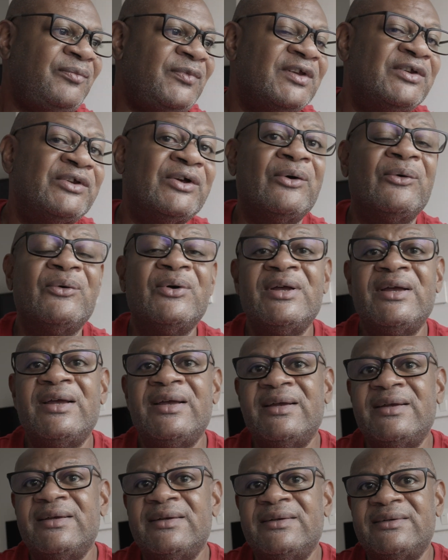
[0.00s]
So,
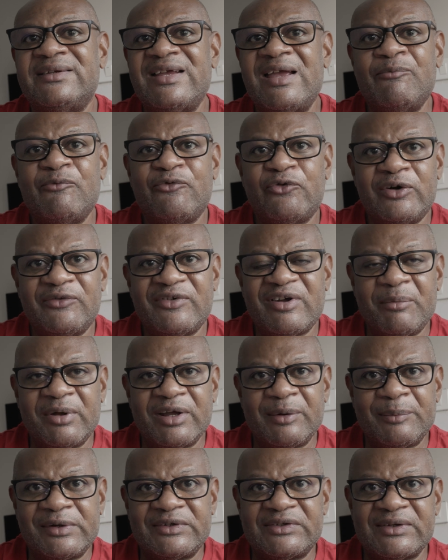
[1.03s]
same 45
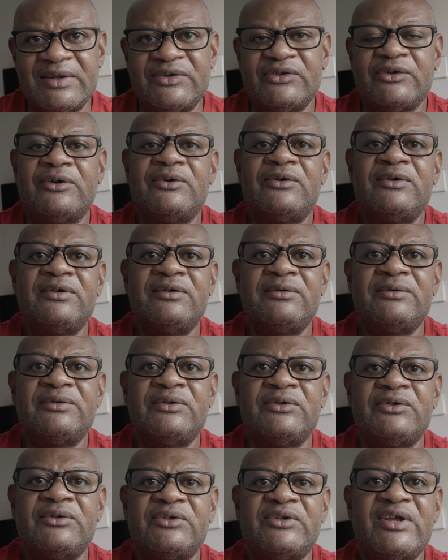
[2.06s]
megapixel sensor,
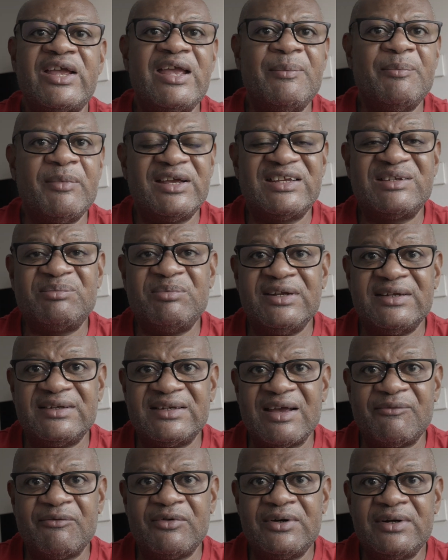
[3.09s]
same X-Speed
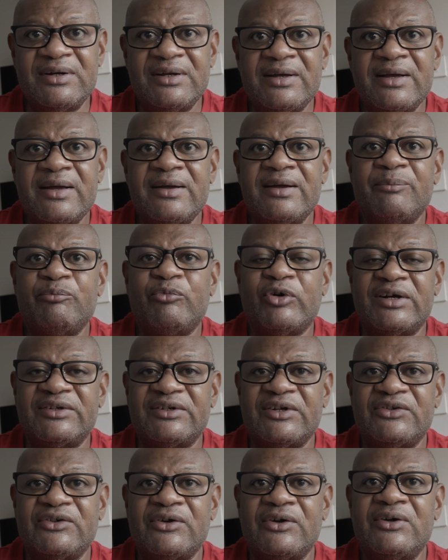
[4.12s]
7
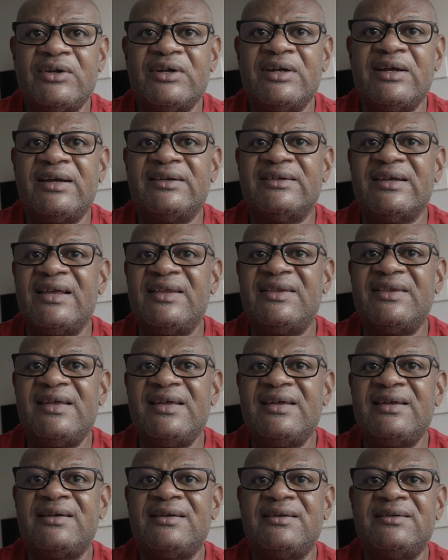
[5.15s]
processor, because I
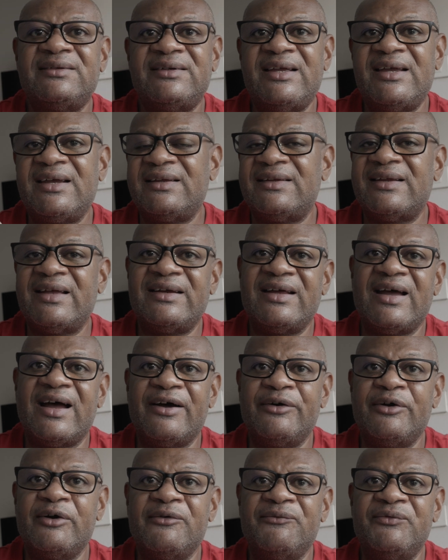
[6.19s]
think taking that
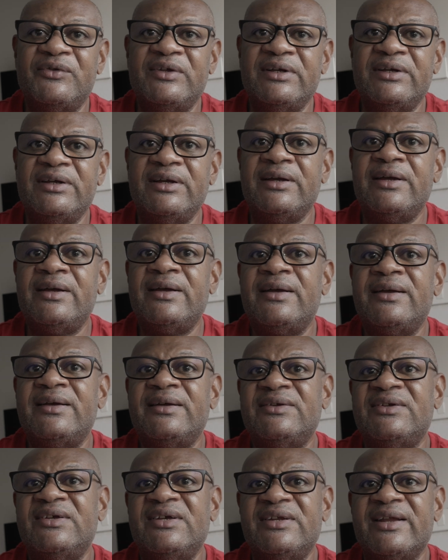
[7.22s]
out of the
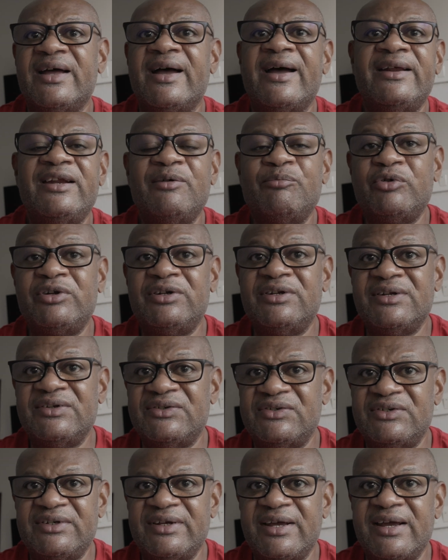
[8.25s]
Z9 and putting the
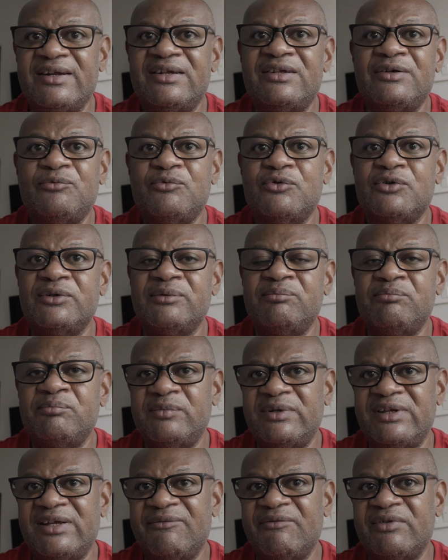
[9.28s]
Z8 will
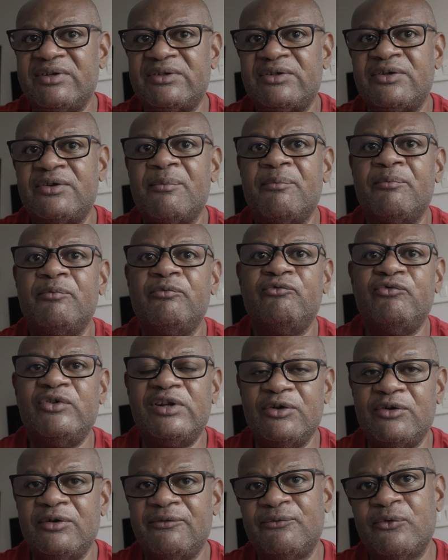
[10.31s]
give it some
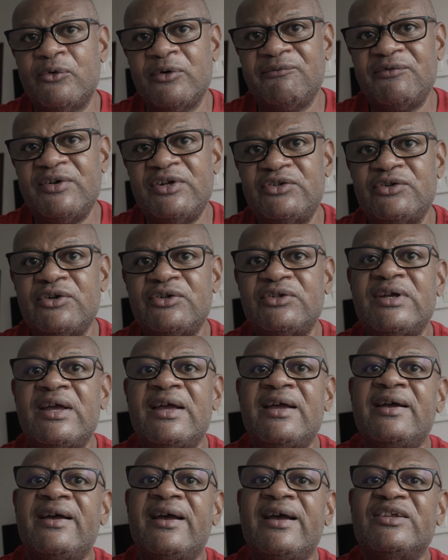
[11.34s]
really good photo features,
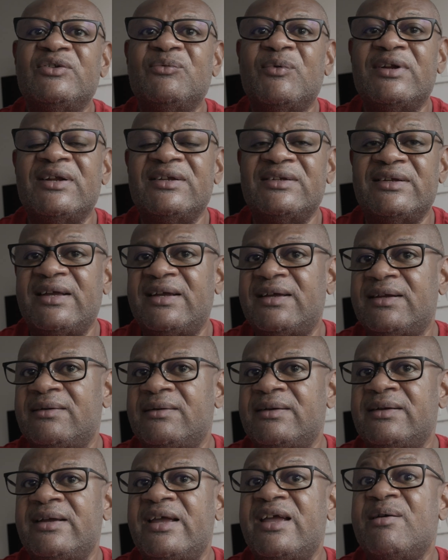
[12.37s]
as well as they
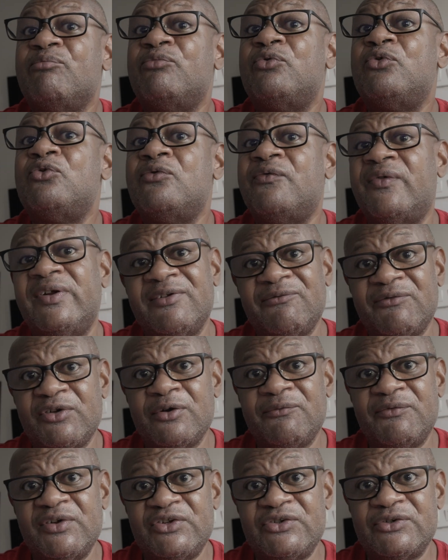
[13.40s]
can improve on the
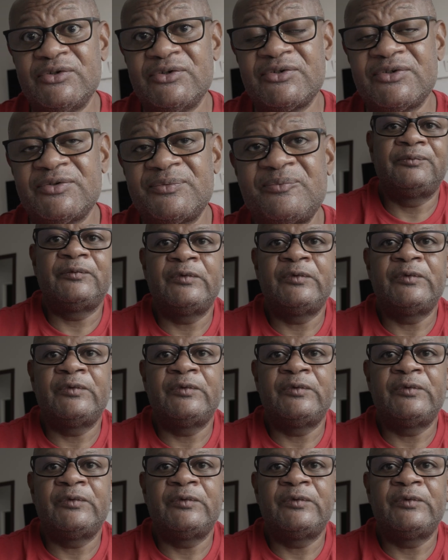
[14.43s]
video features.